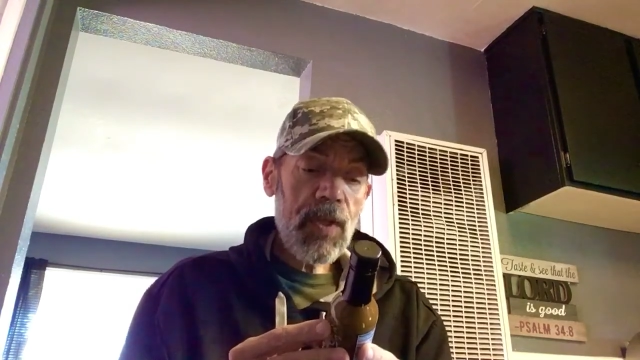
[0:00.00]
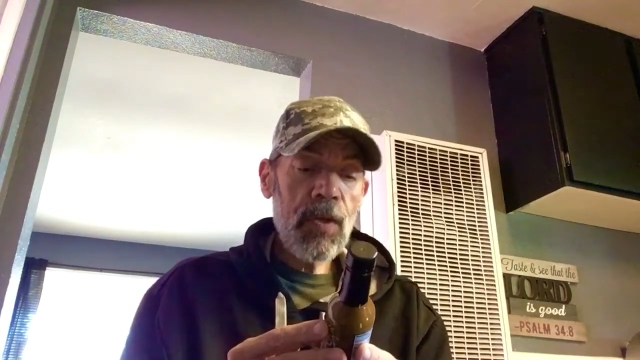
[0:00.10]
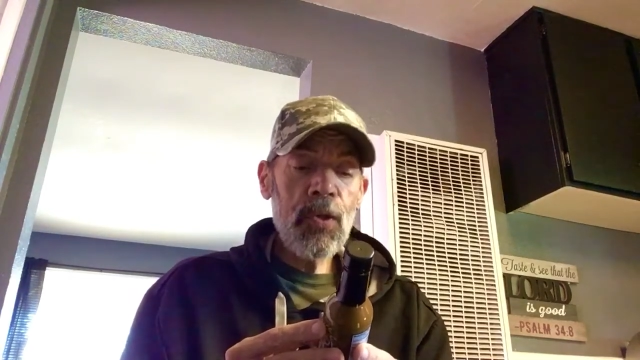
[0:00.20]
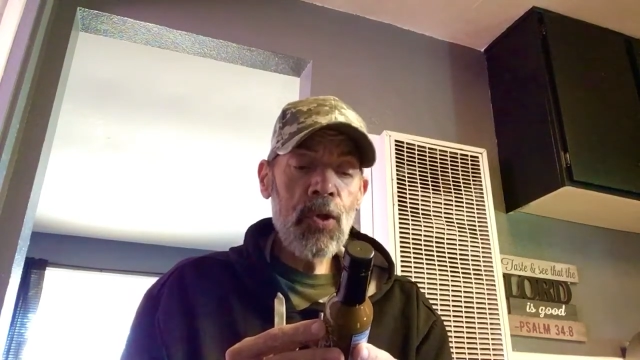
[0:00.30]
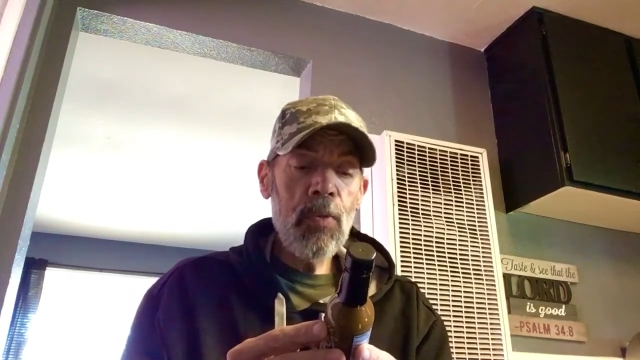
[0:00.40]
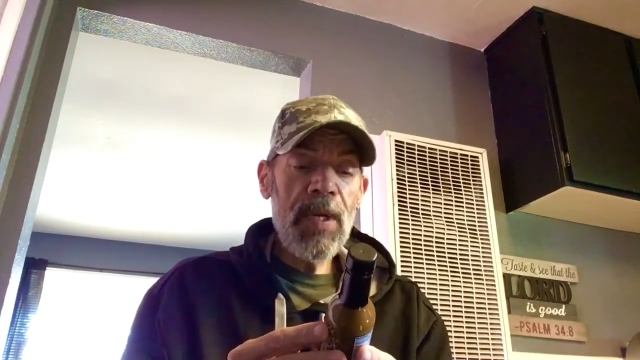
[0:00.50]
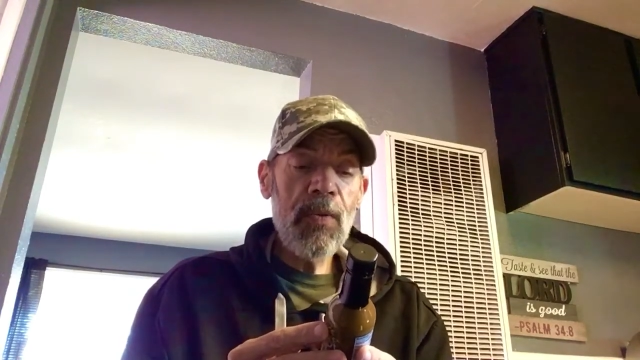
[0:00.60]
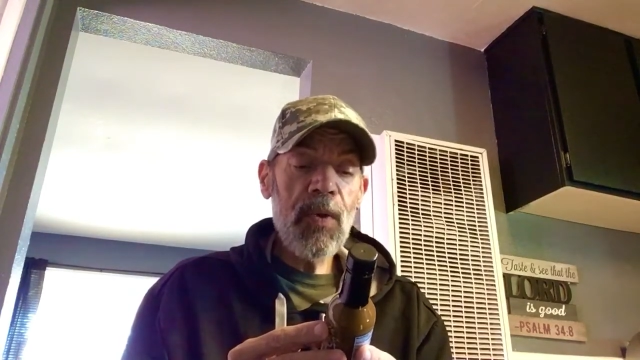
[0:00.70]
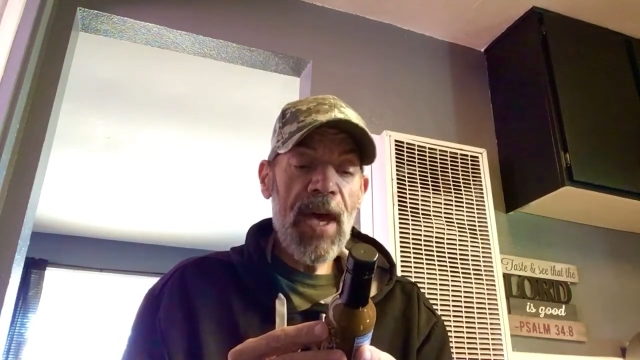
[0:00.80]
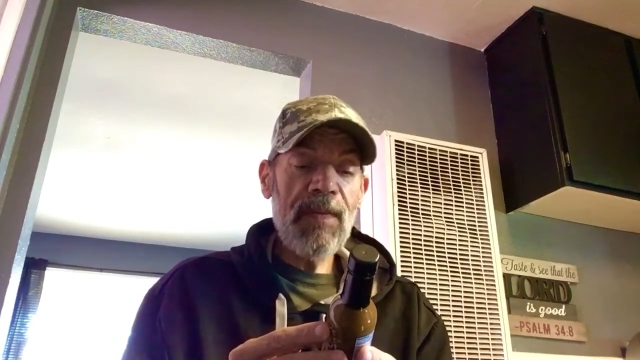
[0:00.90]
cumin
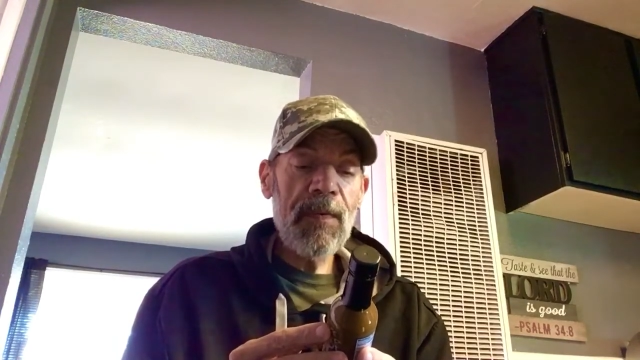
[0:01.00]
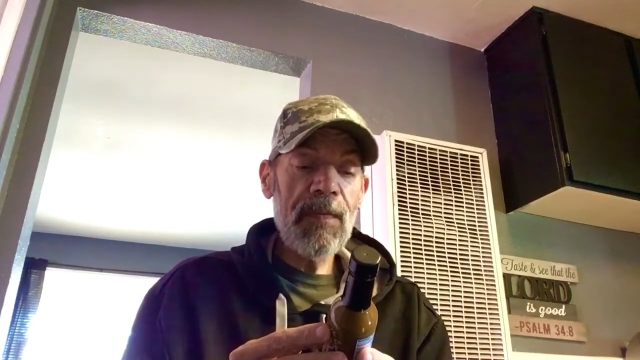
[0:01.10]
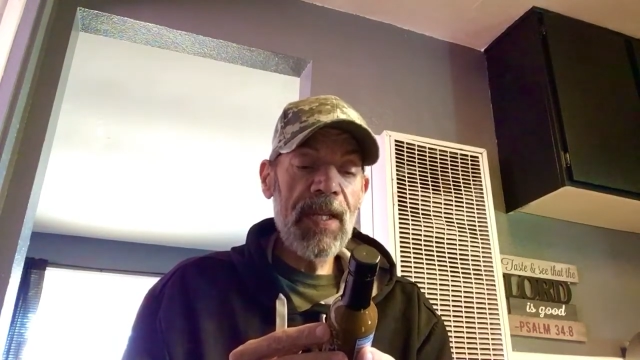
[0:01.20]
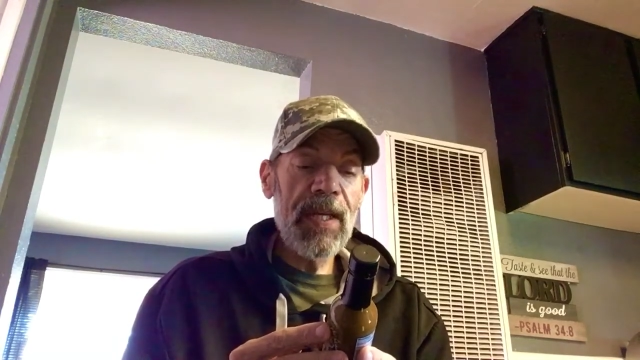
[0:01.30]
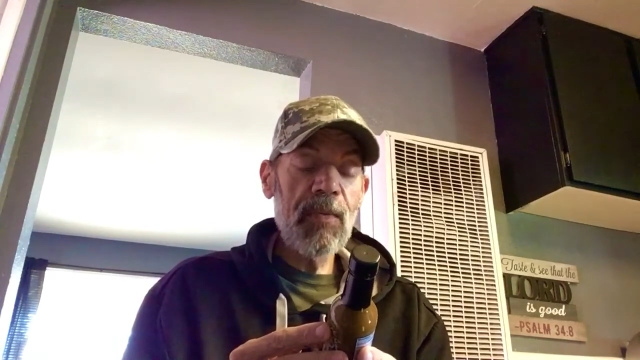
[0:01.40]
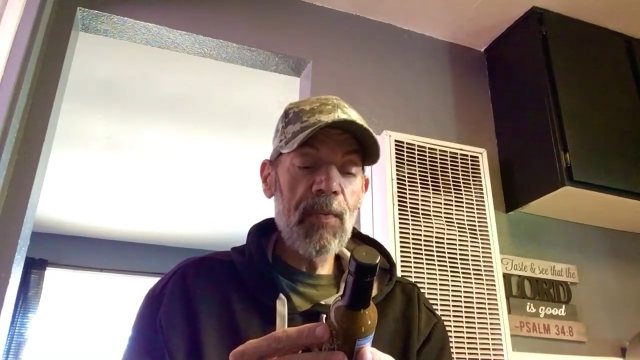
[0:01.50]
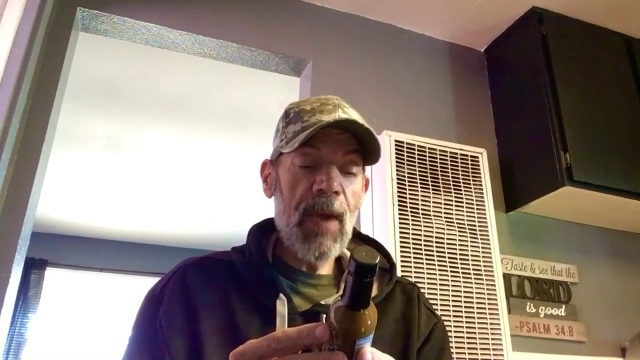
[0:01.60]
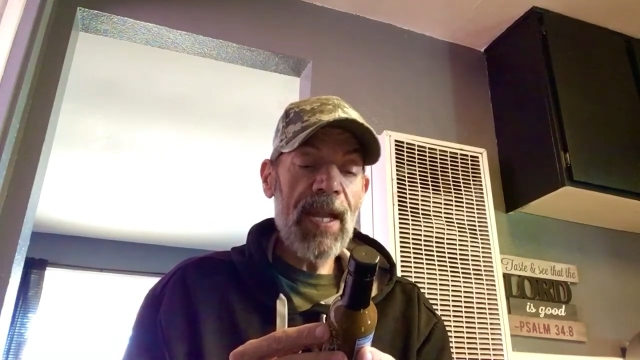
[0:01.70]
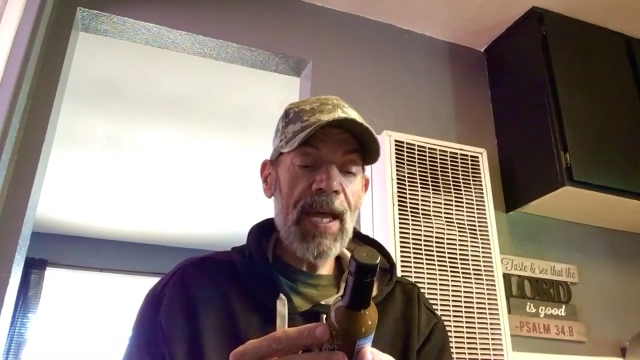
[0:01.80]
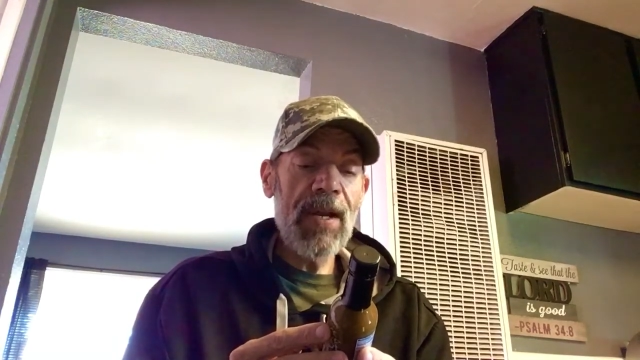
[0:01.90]
will have you feeling
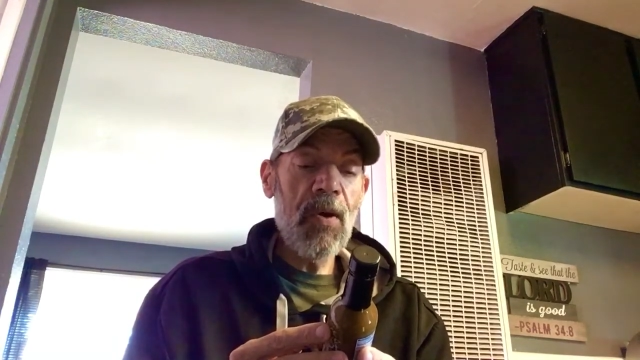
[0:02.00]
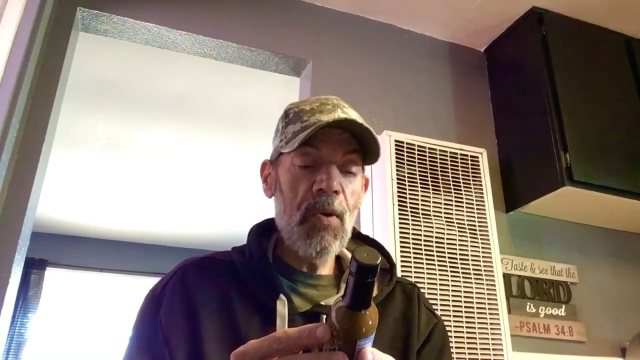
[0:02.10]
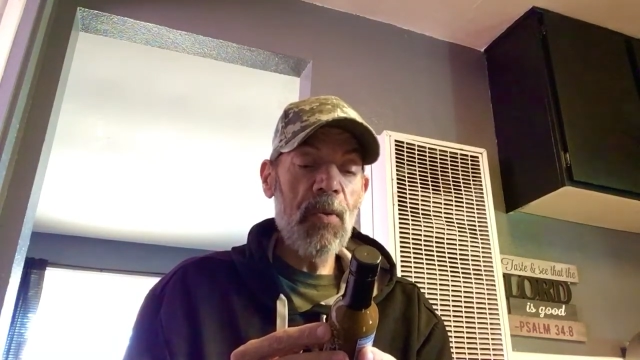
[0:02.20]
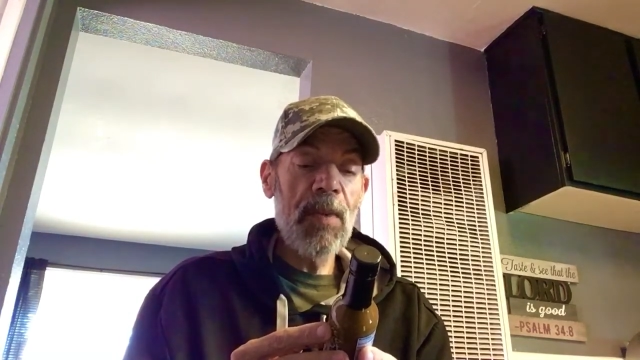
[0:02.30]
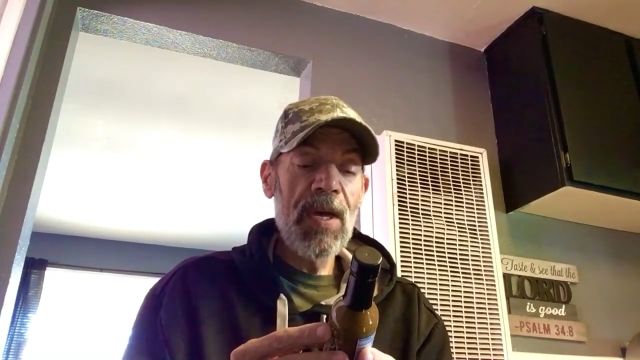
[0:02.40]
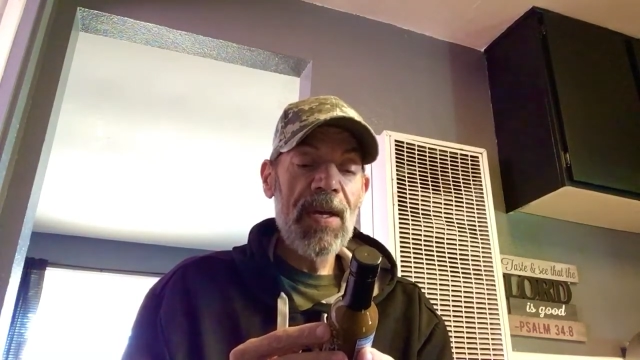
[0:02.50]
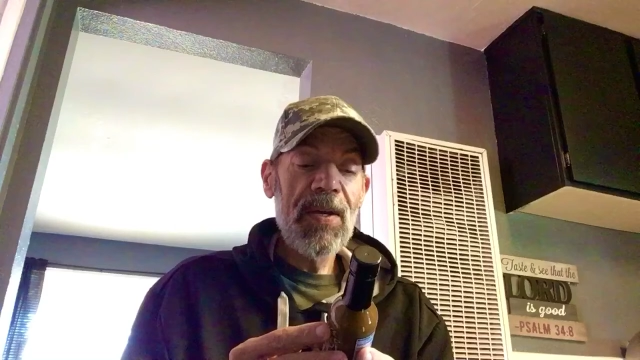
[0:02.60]
right at home